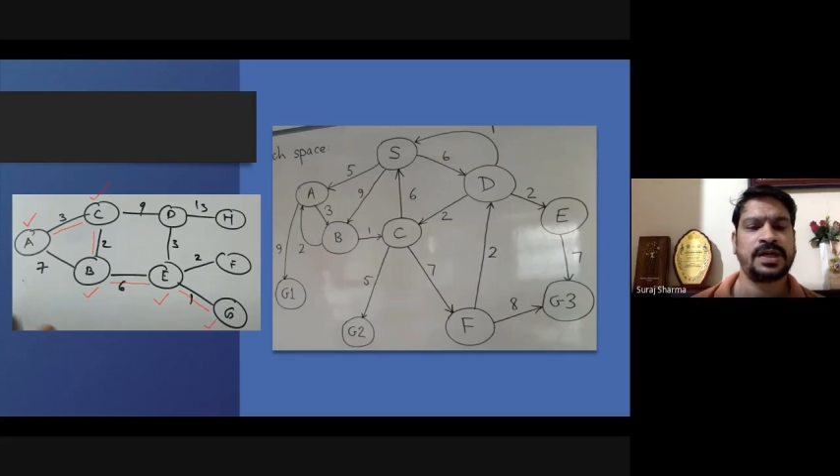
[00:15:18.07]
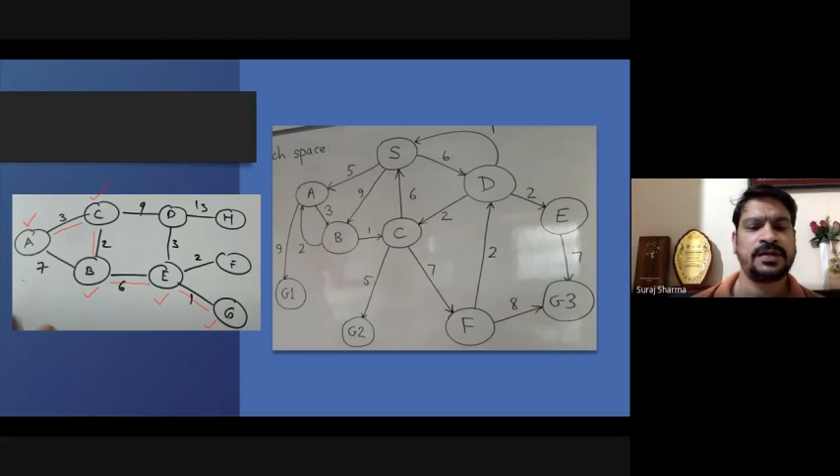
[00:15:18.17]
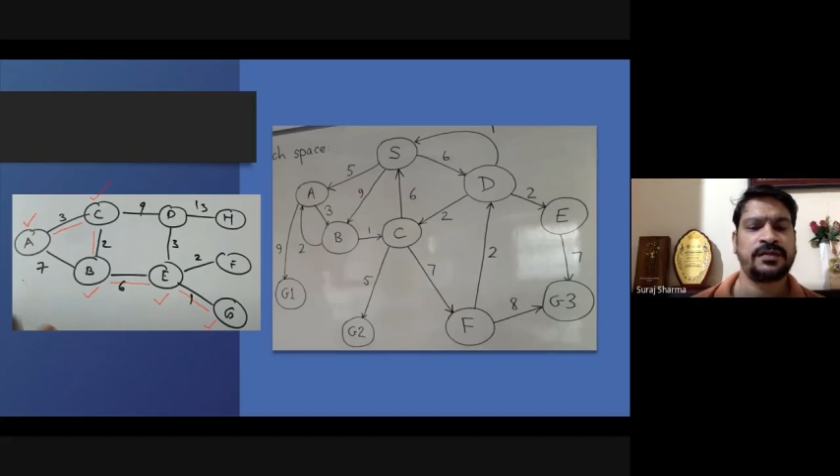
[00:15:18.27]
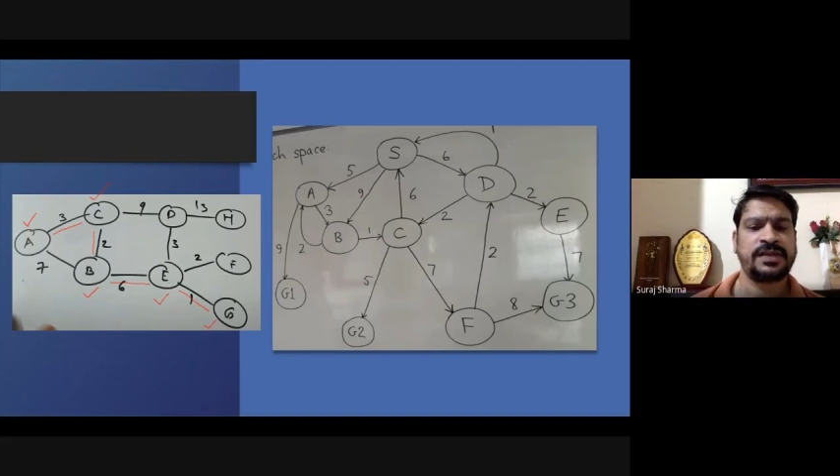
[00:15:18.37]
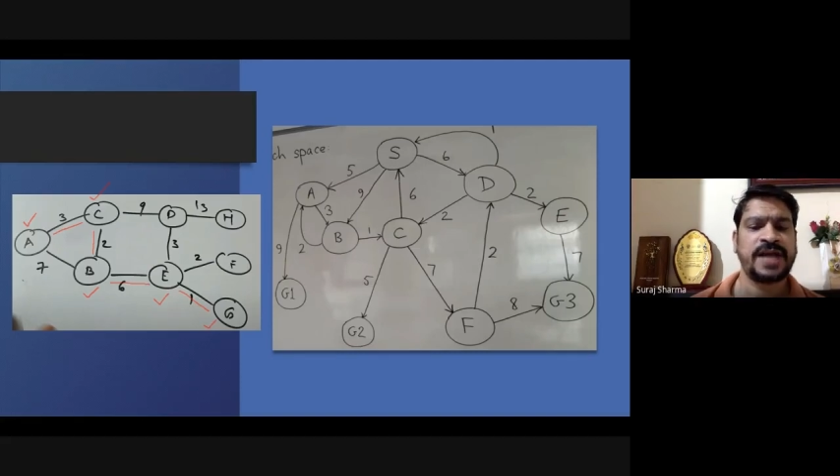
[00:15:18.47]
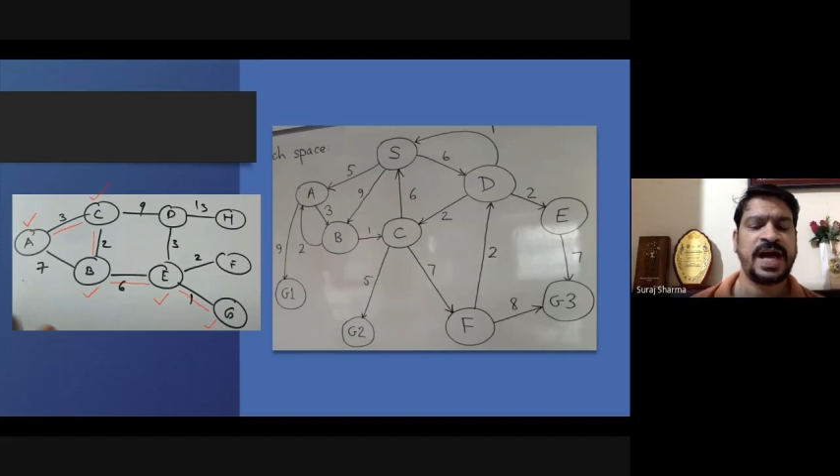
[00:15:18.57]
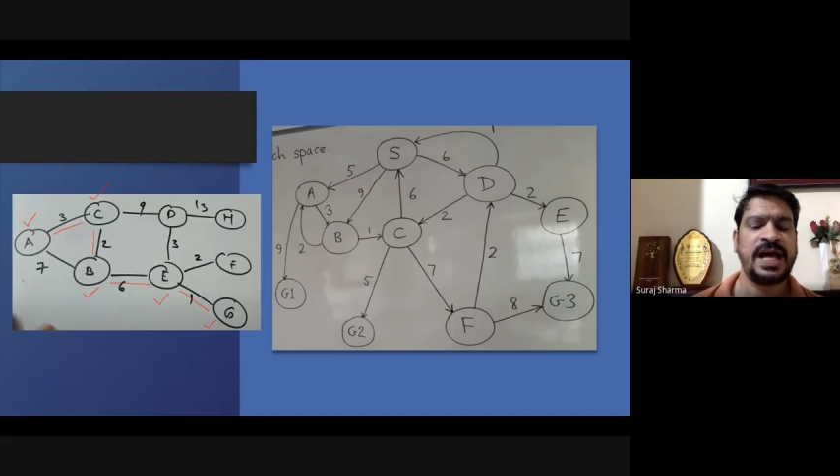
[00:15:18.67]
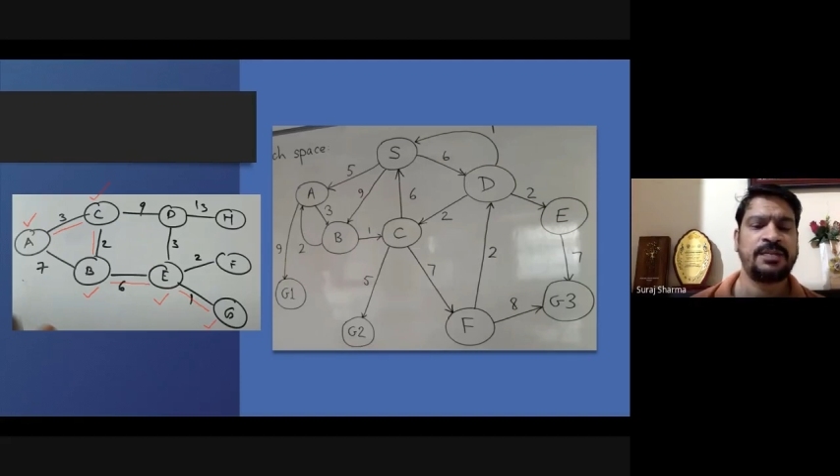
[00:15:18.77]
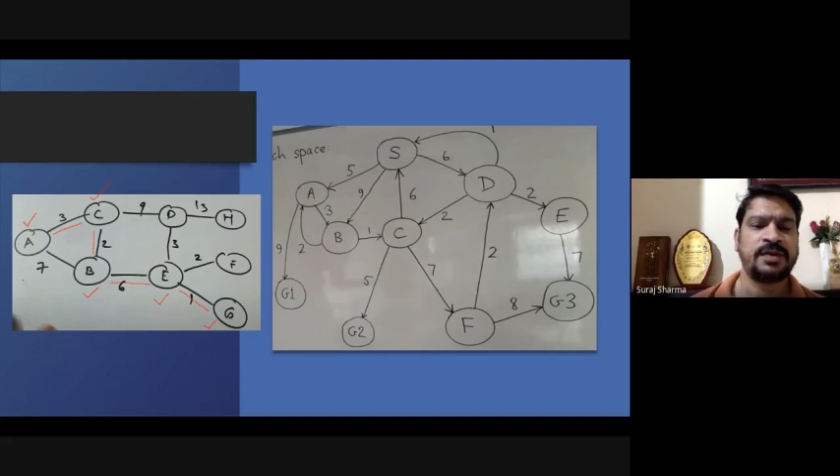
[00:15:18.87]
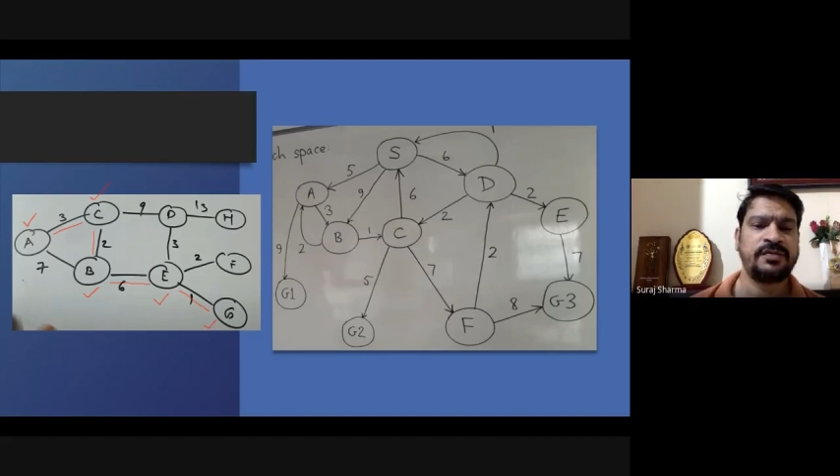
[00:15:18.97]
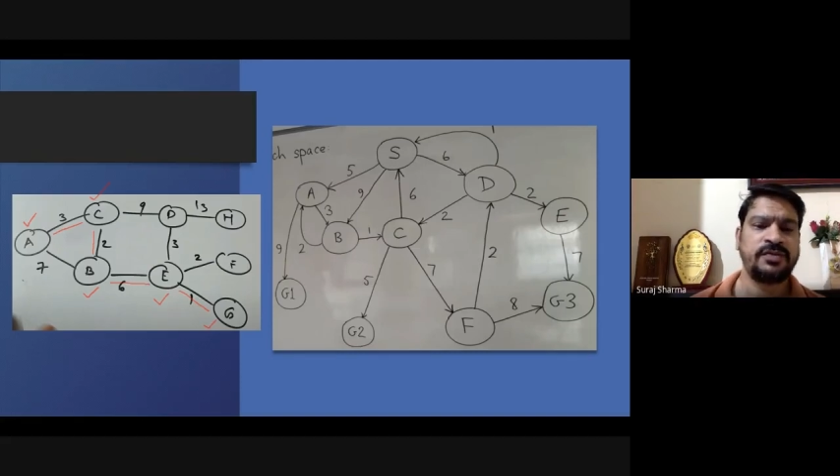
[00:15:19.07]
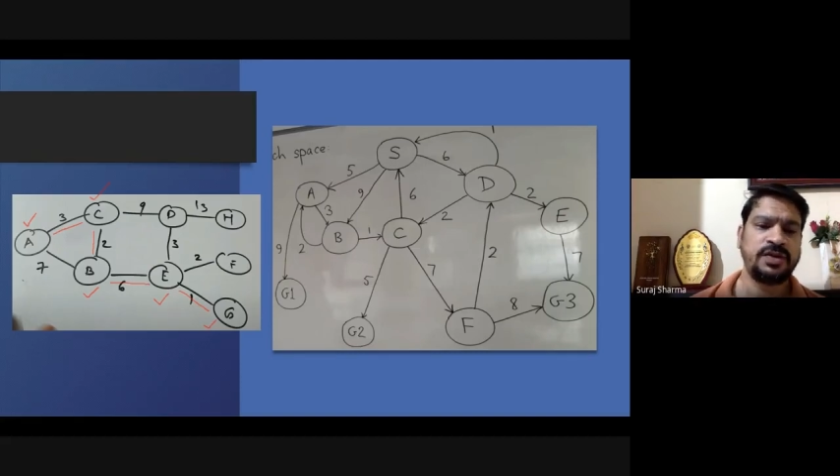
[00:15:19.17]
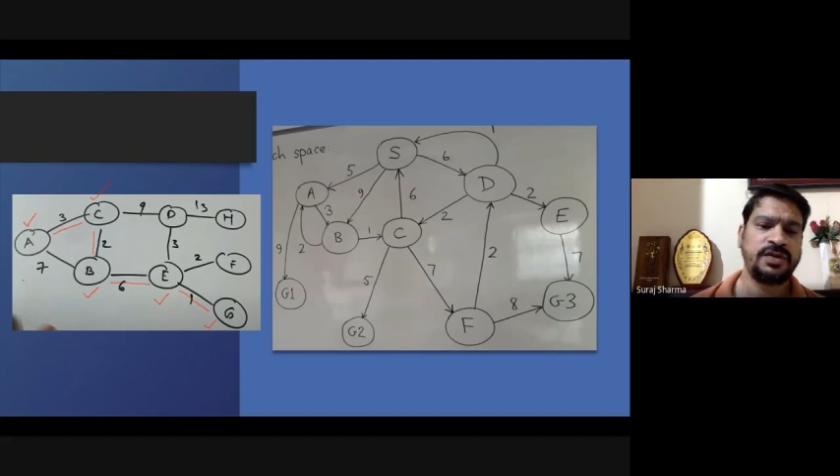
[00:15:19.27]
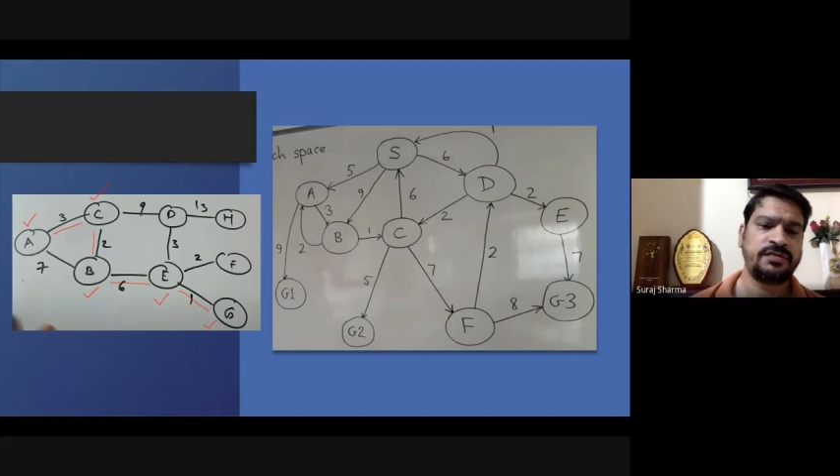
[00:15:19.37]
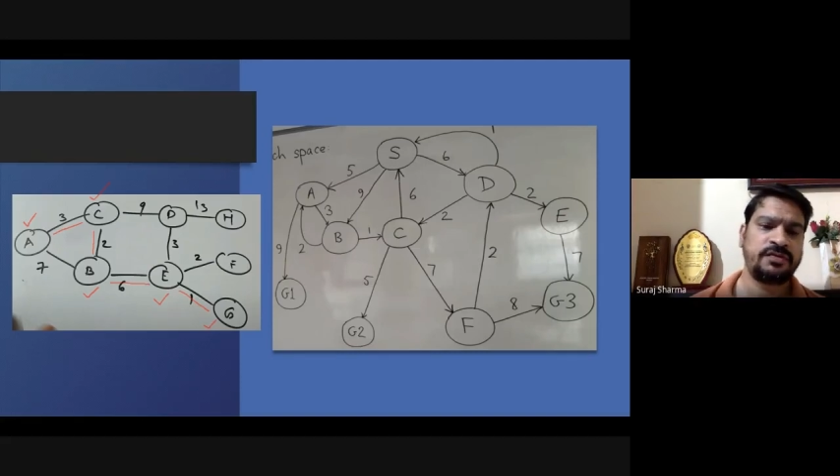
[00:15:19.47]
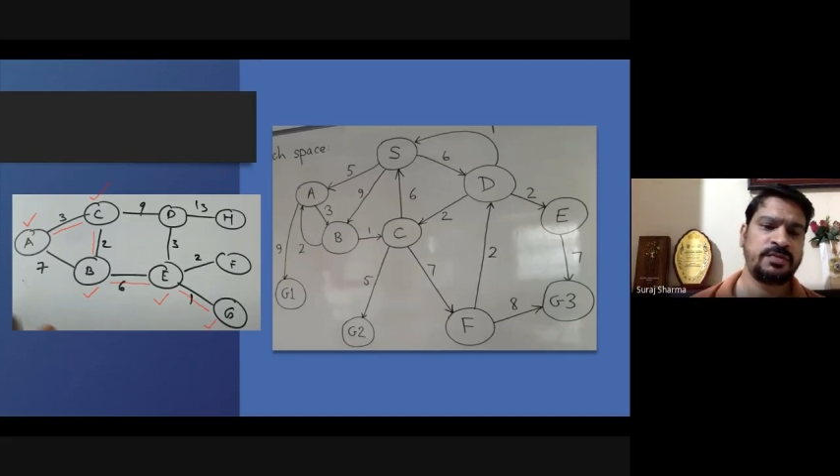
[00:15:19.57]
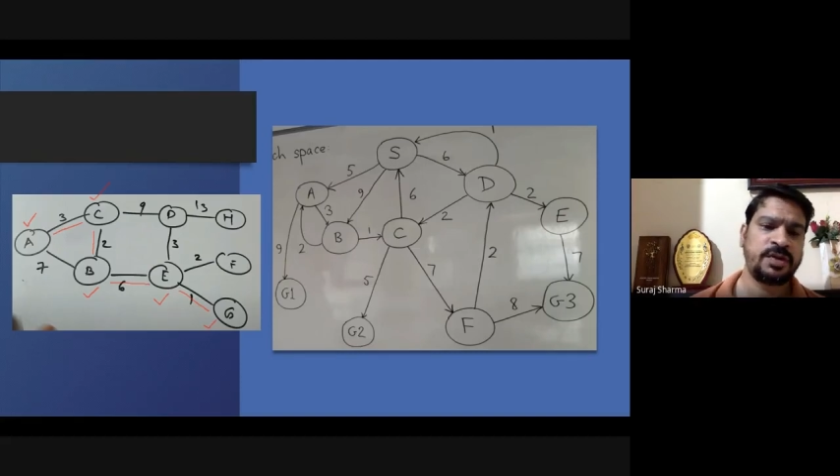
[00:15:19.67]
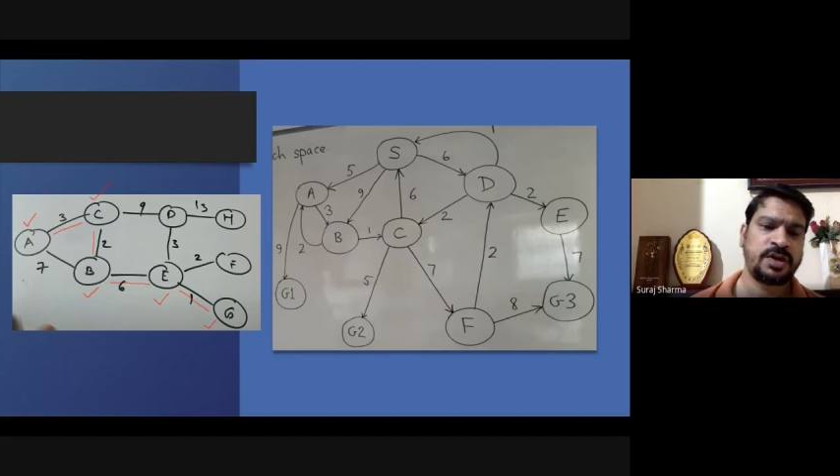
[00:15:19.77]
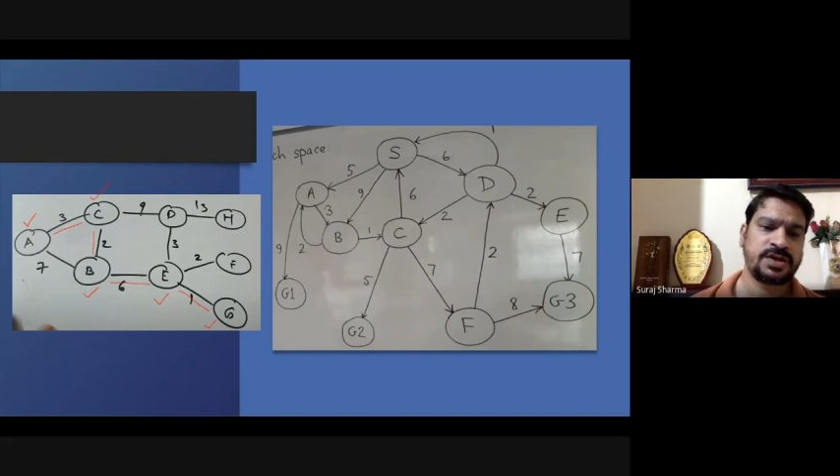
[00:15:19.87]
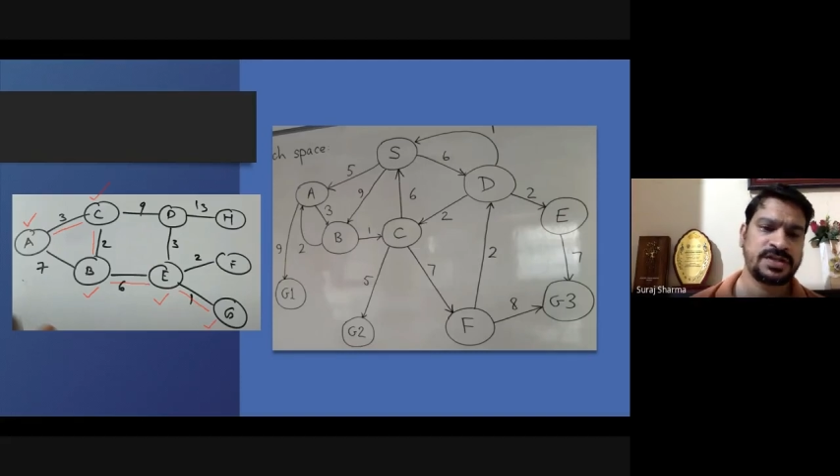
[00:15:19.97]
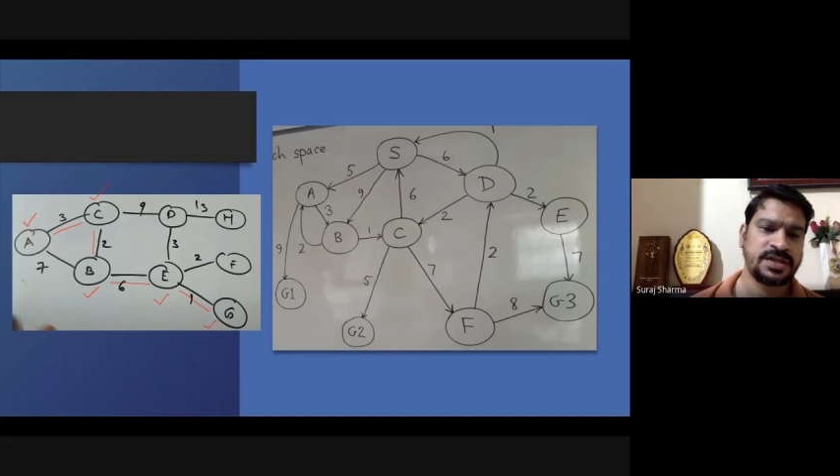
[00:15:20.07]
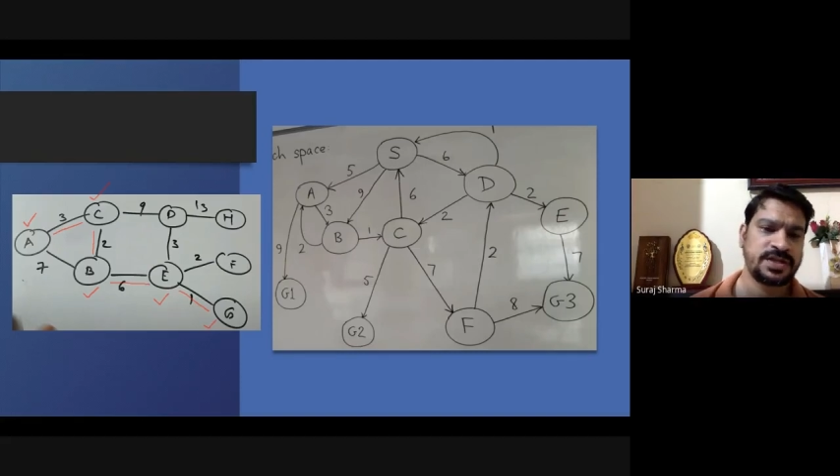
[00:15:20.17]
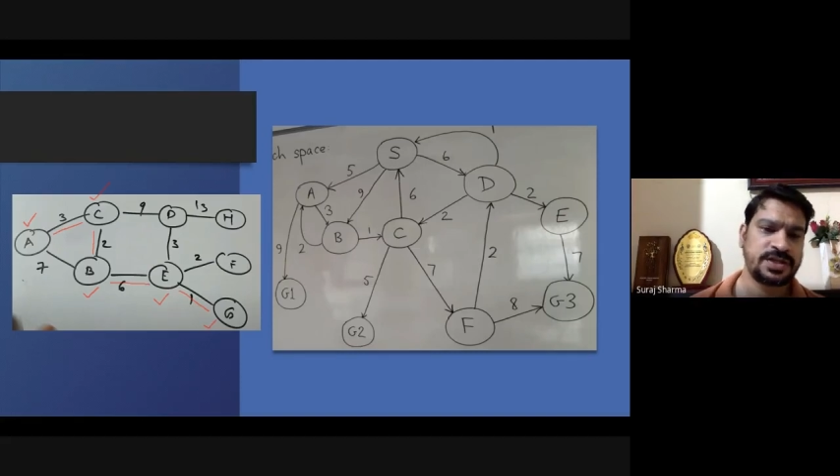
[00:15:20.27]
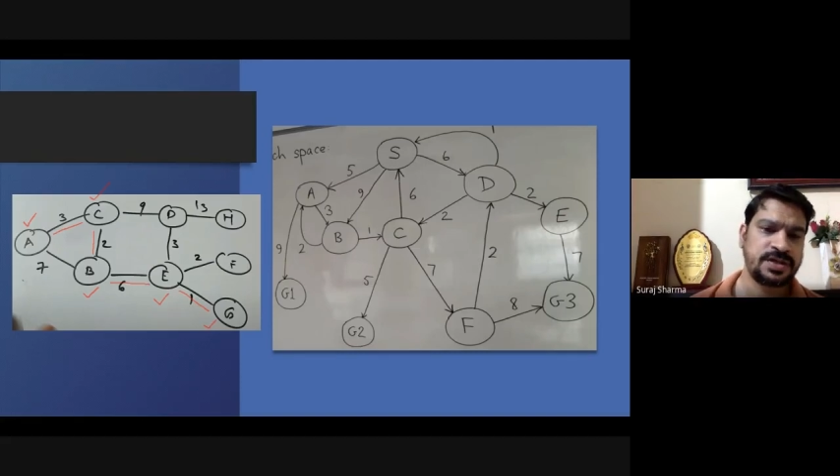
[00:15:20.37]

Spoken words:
with the help of uniform cost search.